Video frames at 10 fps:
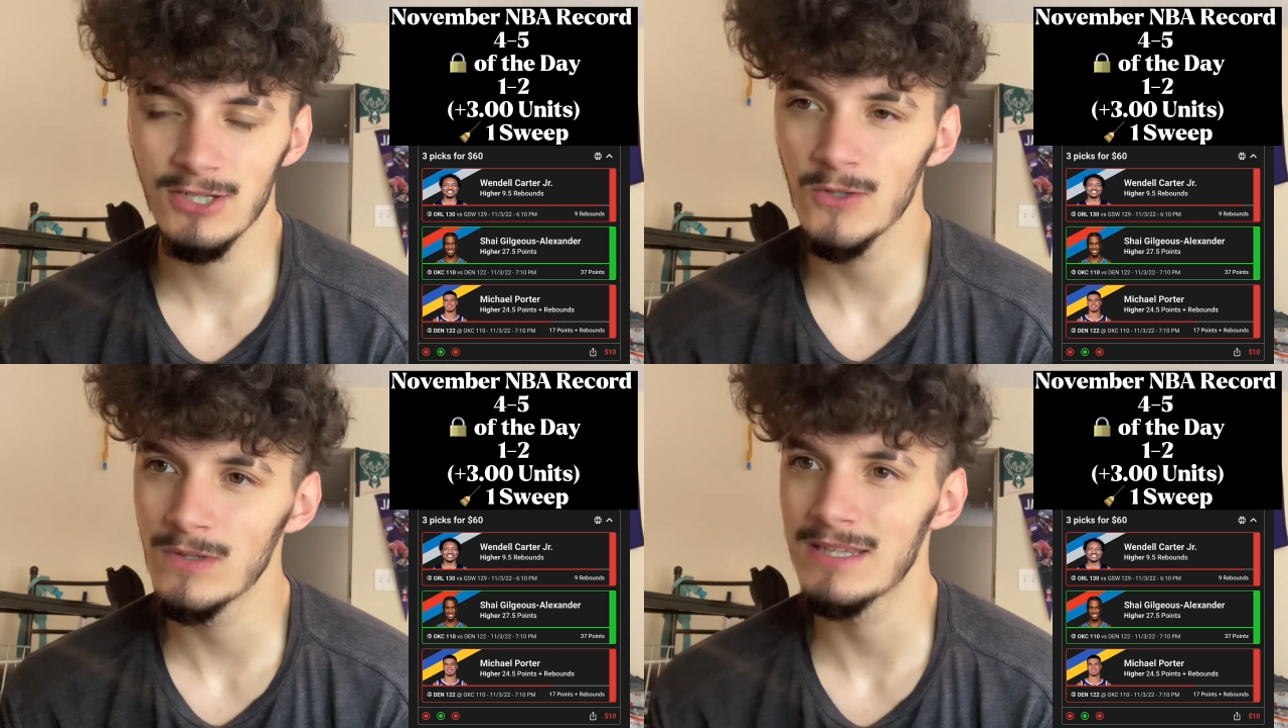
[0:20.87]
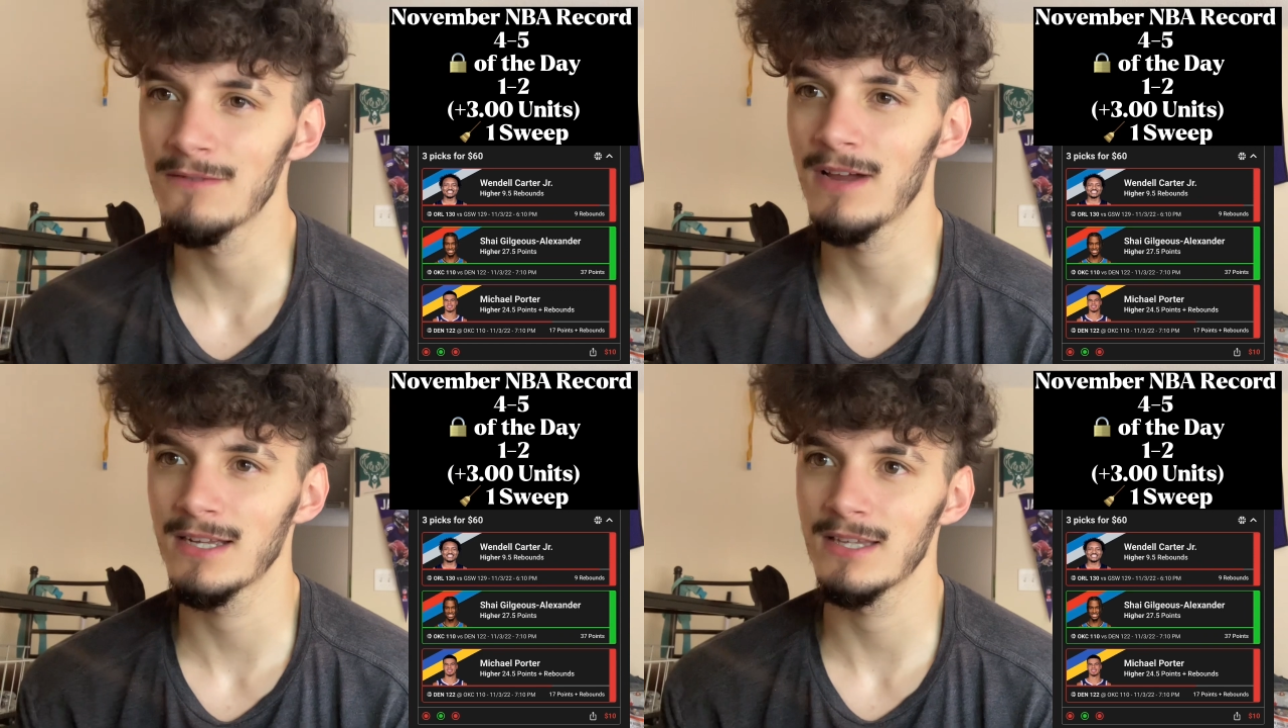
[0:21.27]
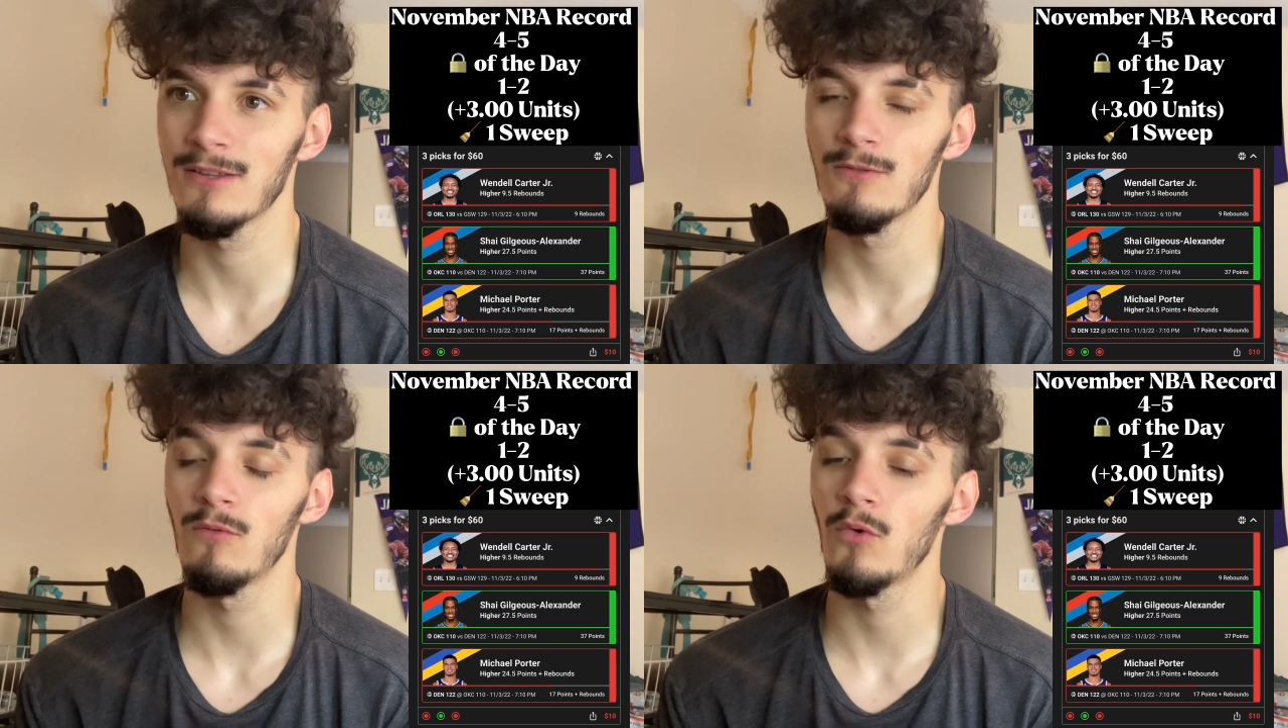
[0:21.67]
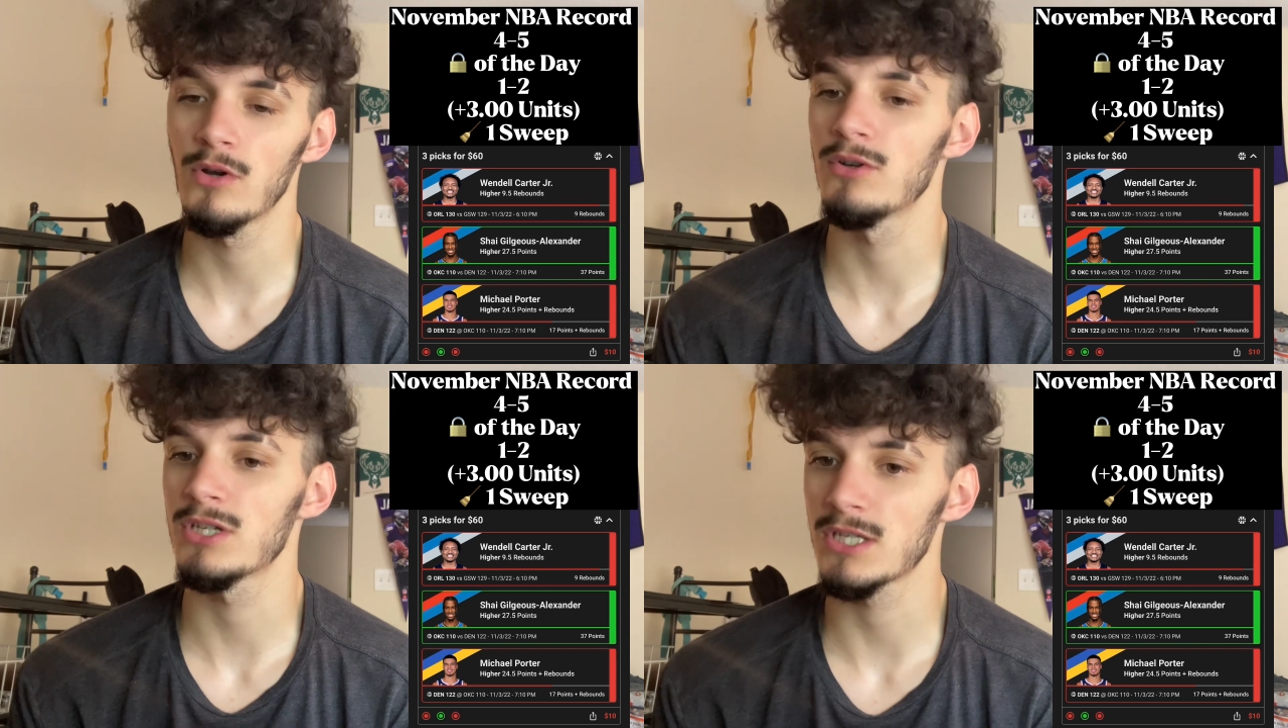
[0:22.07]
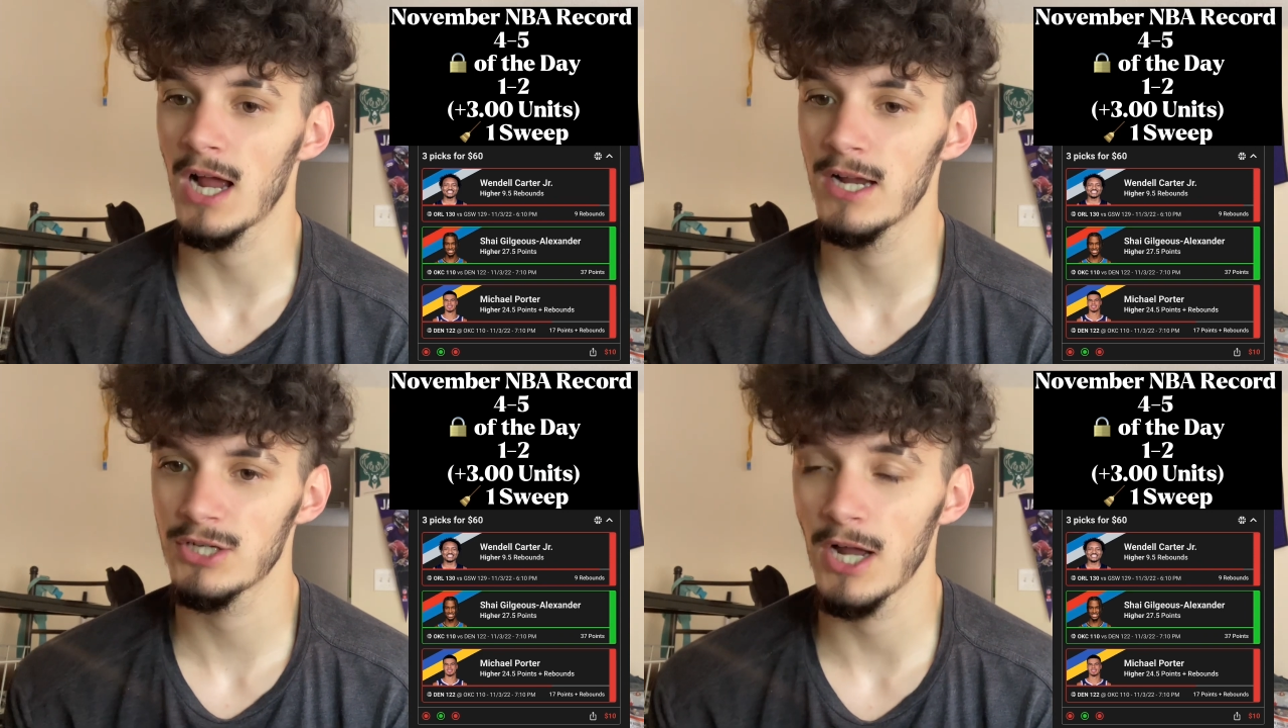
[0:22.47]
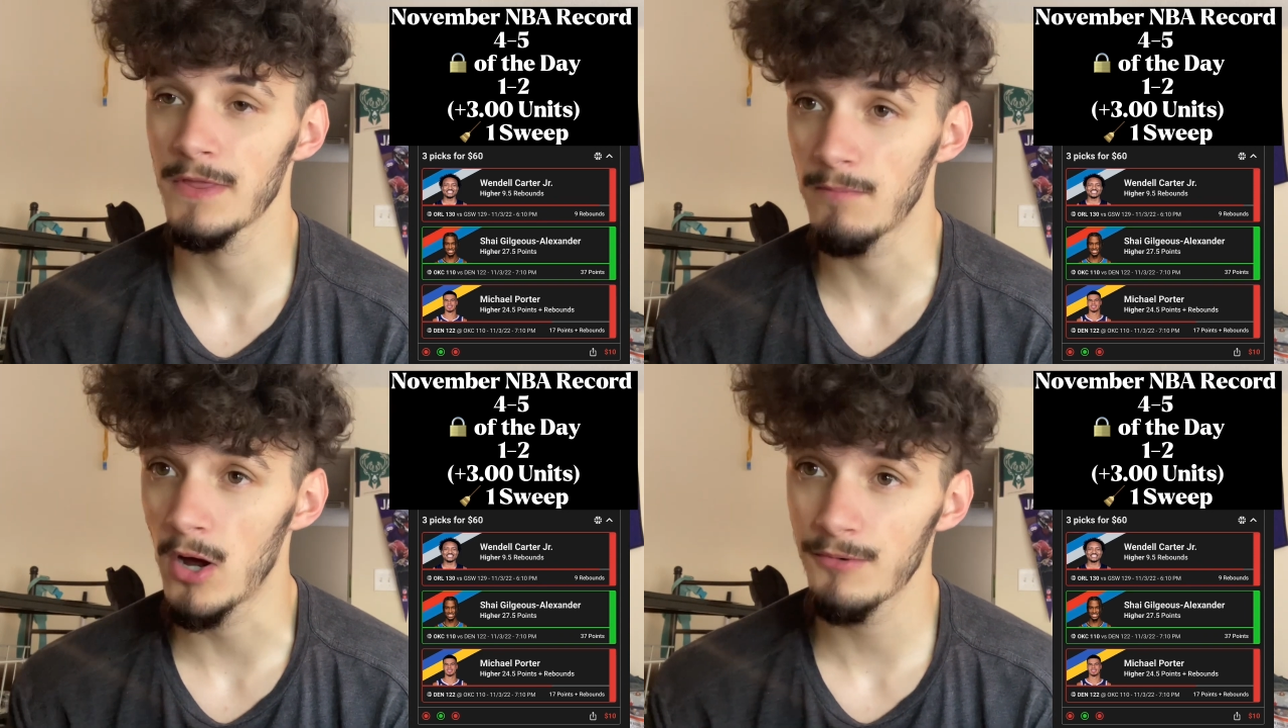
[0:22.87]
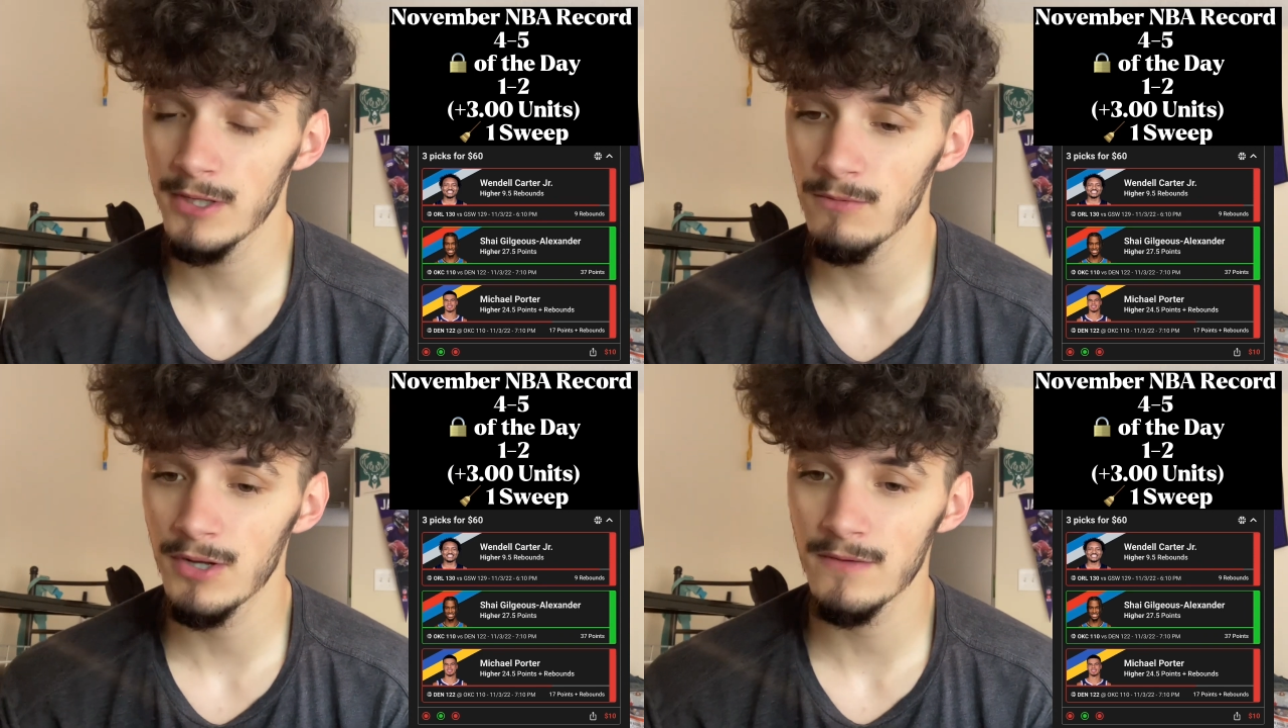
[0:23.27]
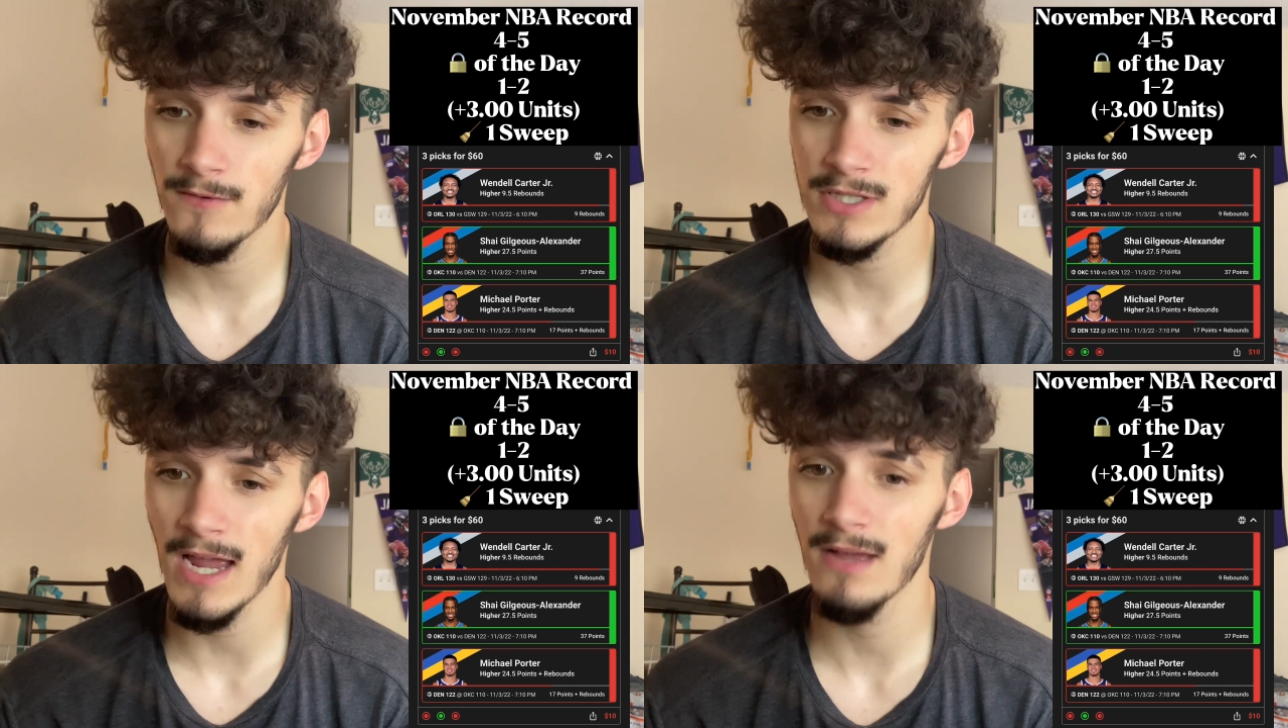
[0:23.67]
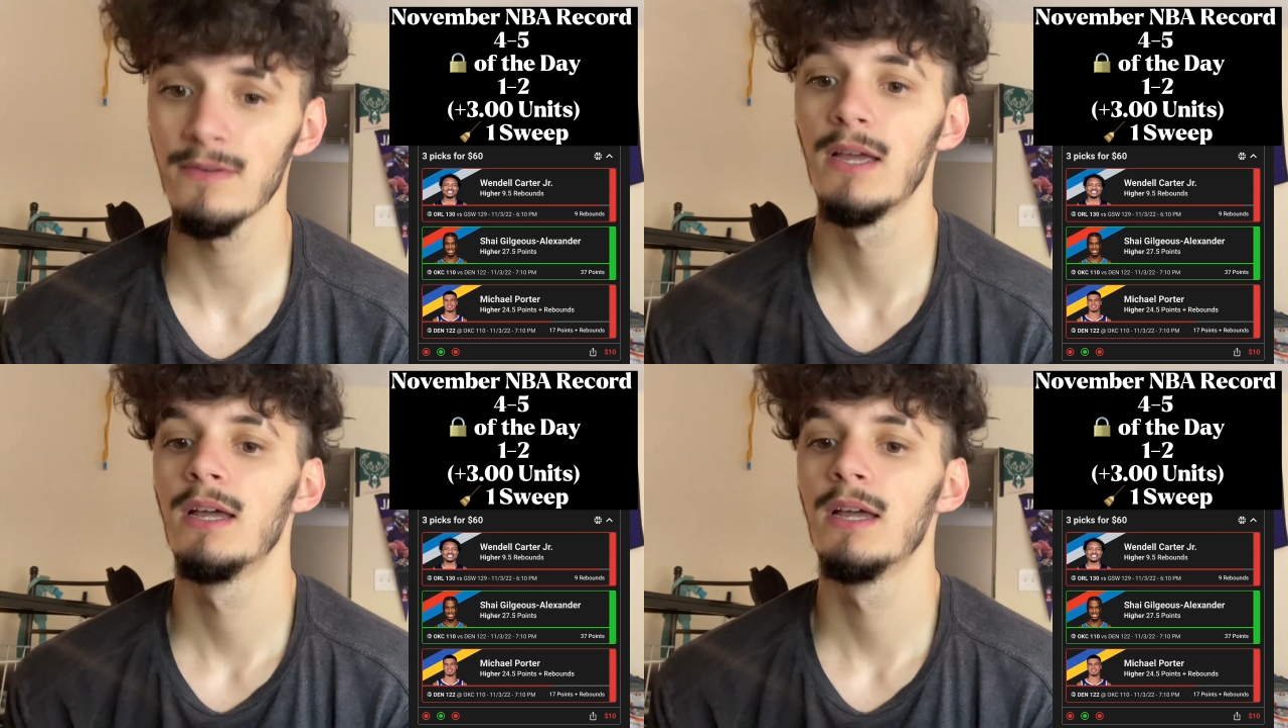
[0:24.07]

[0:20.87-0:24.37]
do with the fact that the Warriors shot the ball really well in the first half.